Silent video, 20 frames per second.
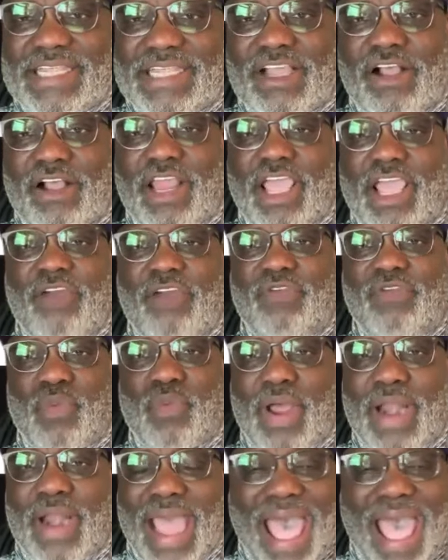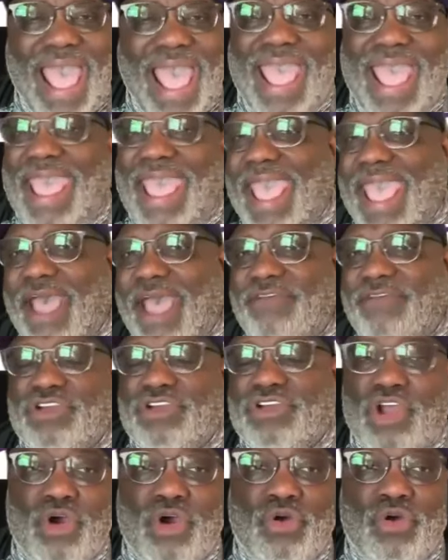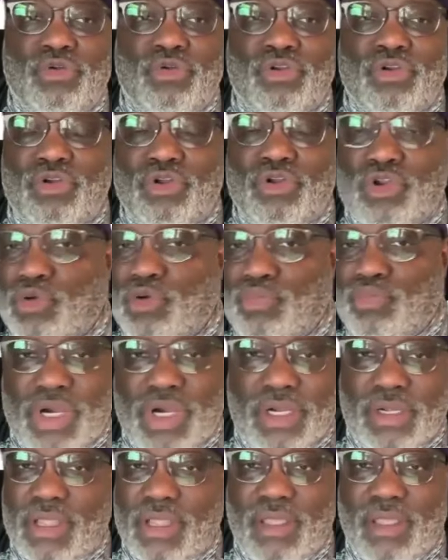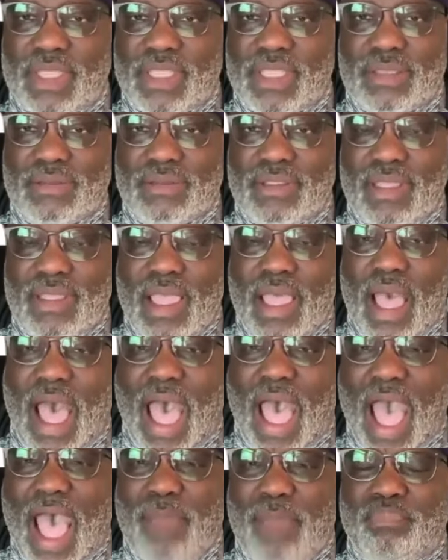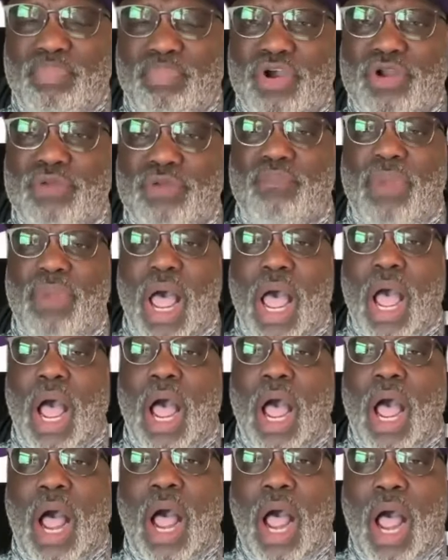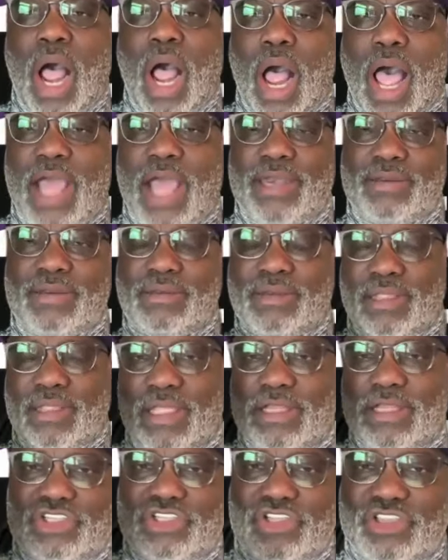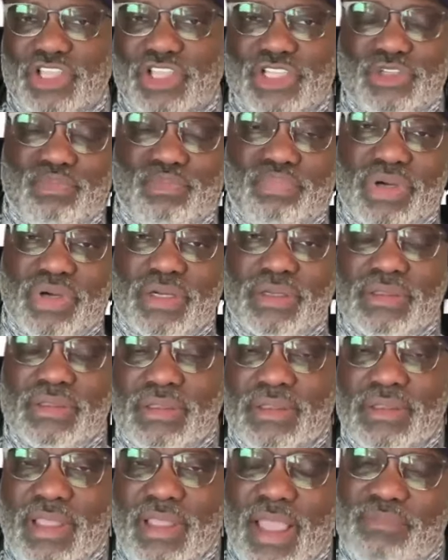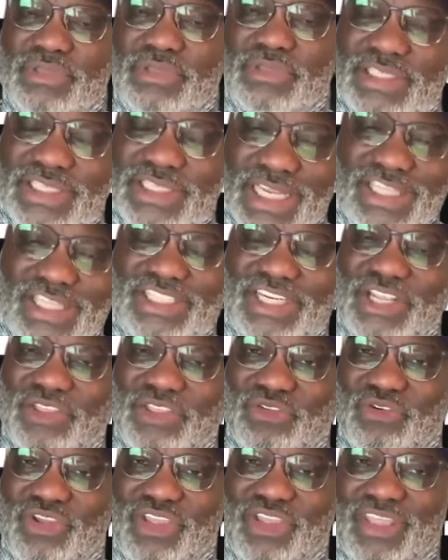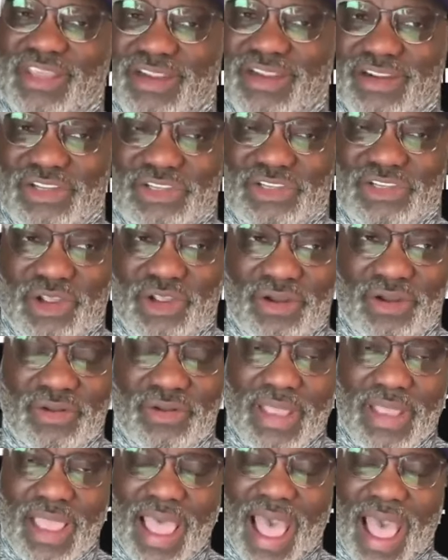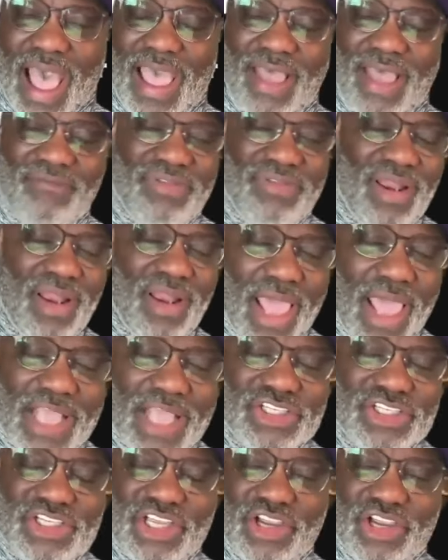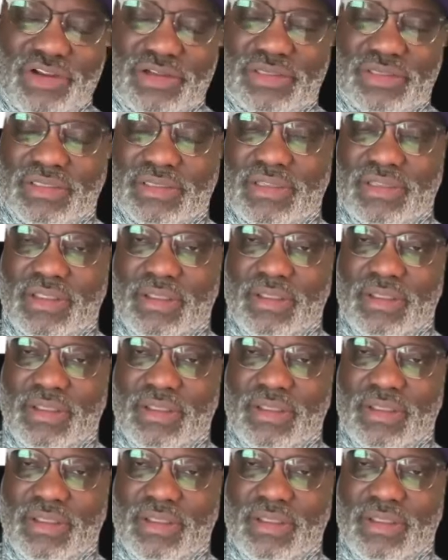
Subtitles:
tell everyone, I have no new book coming. I put my heart into this book. I'm 63 years old. I have less years